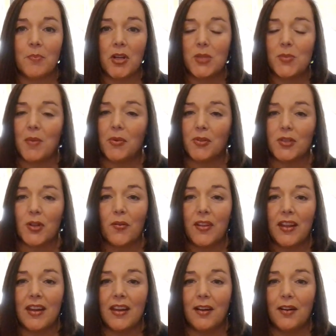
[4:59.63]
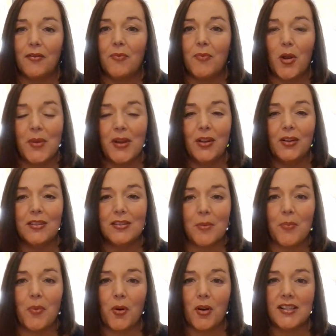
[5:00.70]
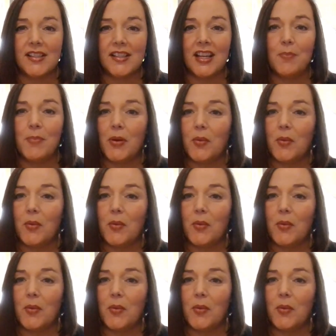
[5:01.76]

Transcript: Most people don't think of Mobile as a port city,